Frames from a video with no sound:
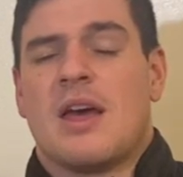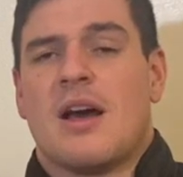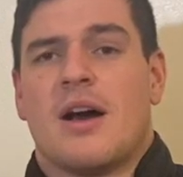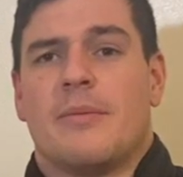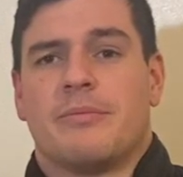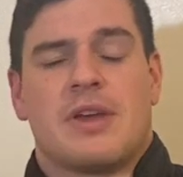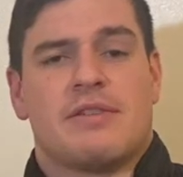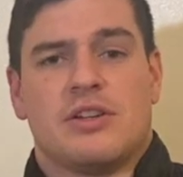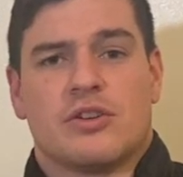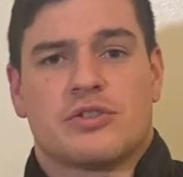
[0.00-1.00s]

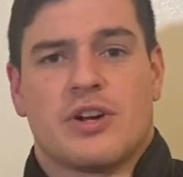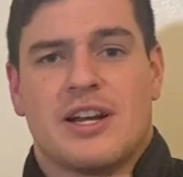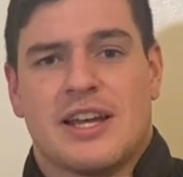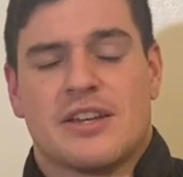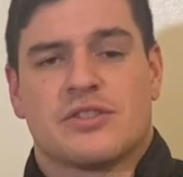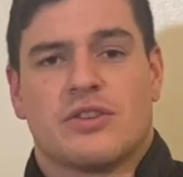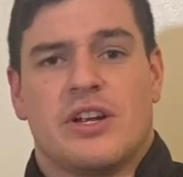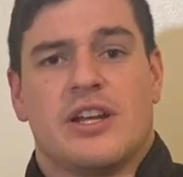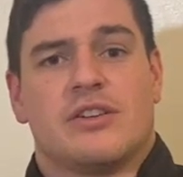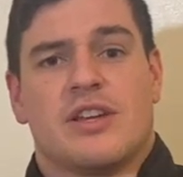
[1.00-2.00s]
your training
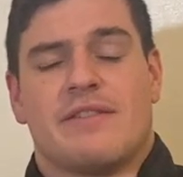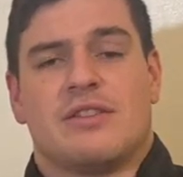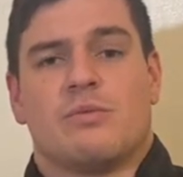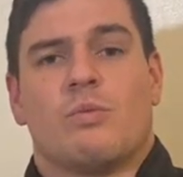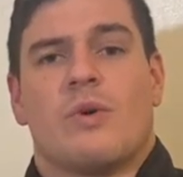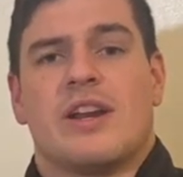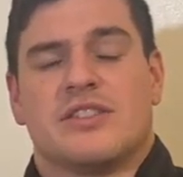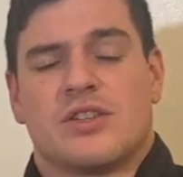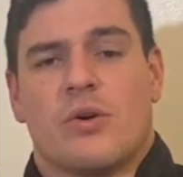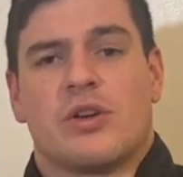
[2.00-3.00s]
history and given what
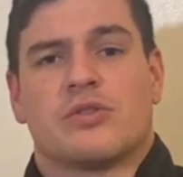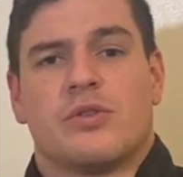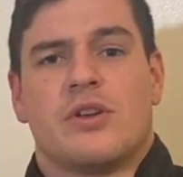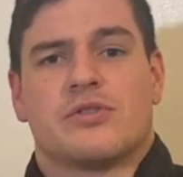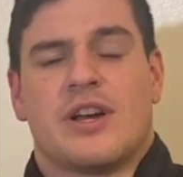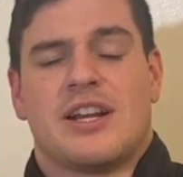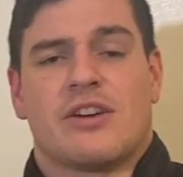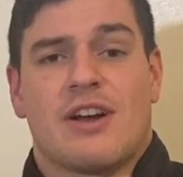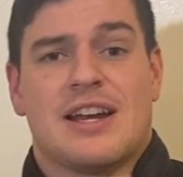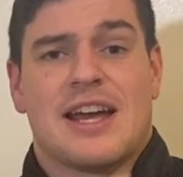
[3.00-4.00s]
is going through your training
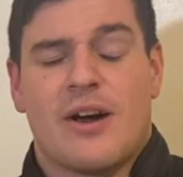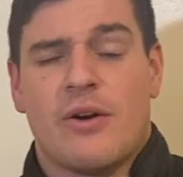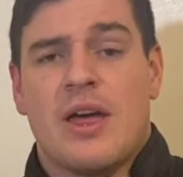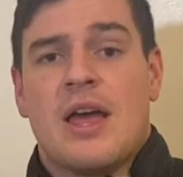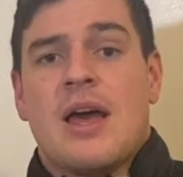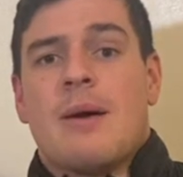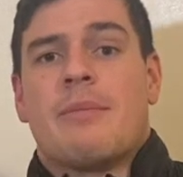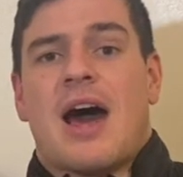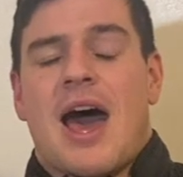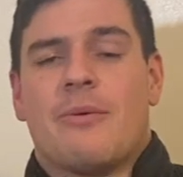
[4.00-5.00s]
right now.
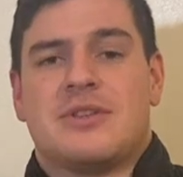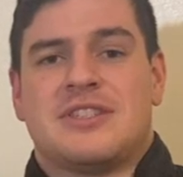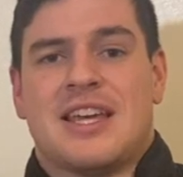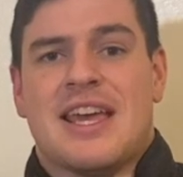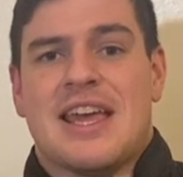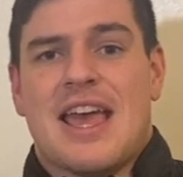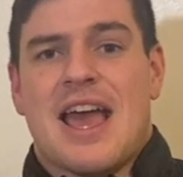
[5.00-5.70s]
But I would say